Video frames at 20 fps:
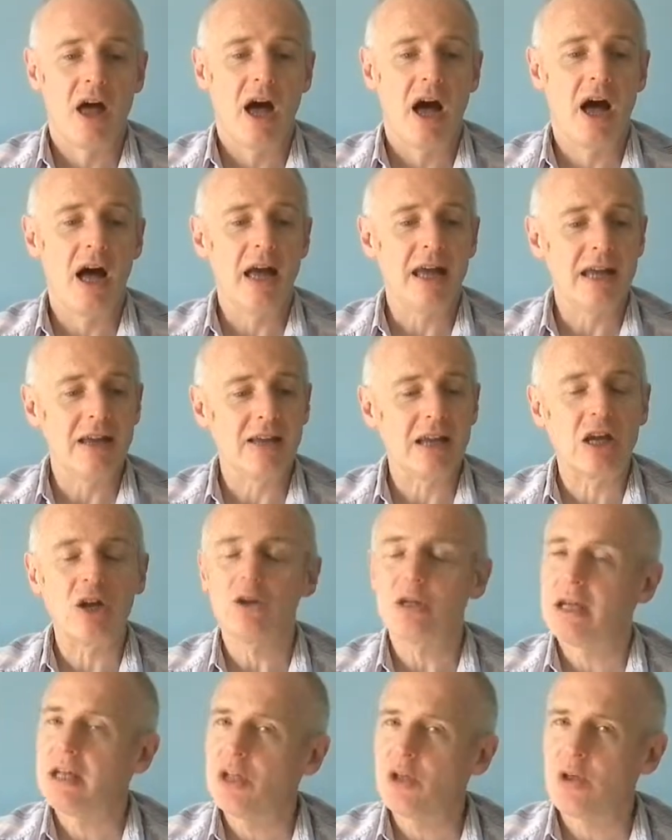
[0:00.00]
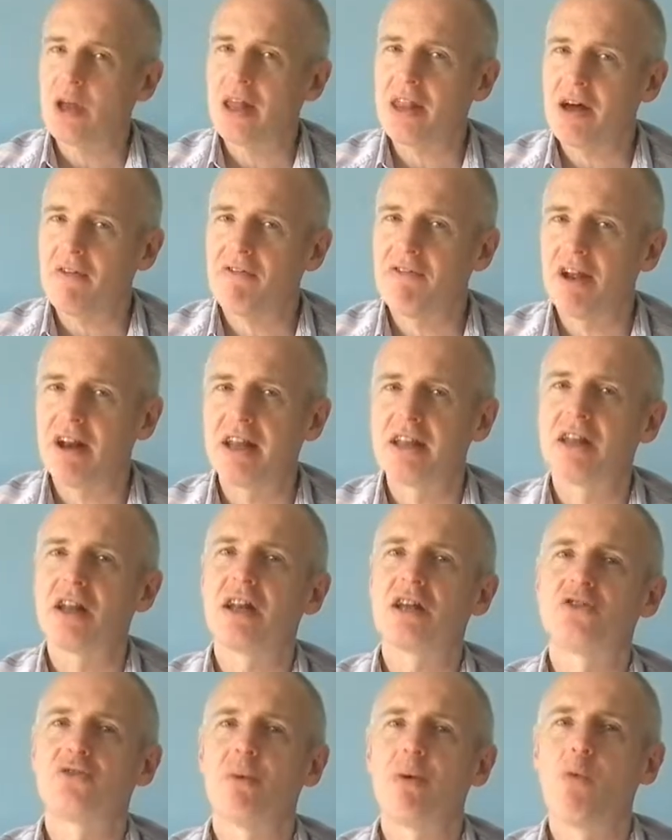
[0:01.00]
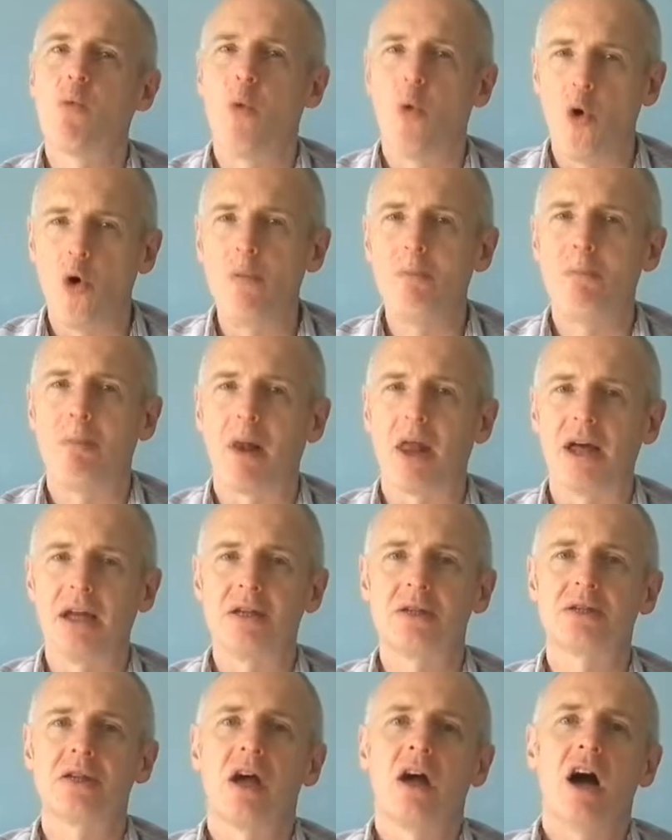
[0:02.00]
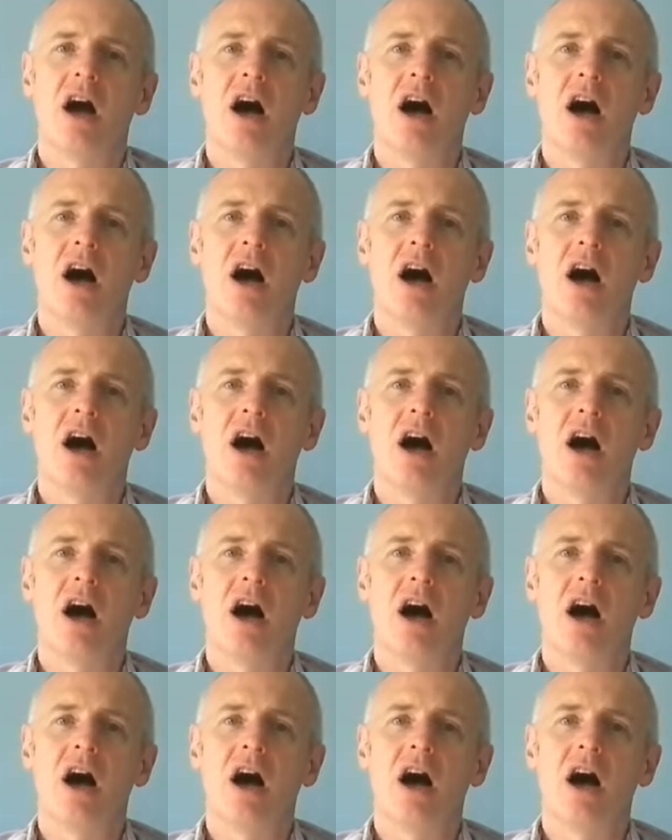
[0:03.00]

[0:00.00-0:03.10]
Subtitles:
You get that feeling that it's from a warm place,